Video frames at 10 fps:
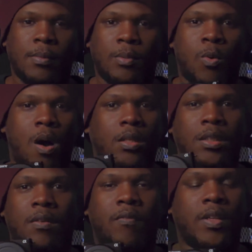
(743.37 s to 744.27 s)
quality
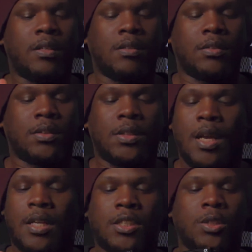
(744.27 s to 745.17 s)
of videos that
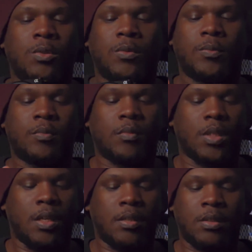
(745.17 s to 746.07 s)
I shoot
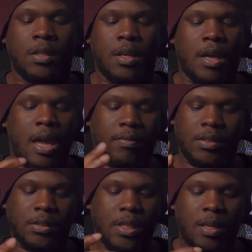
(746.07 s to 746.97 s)
and have the
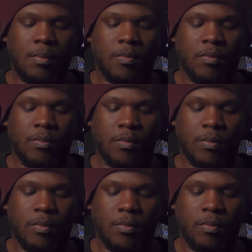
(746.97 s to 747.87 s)
same
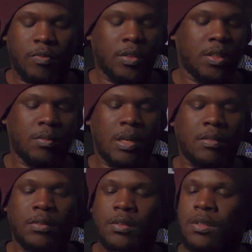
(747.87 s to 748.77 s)
feeling about,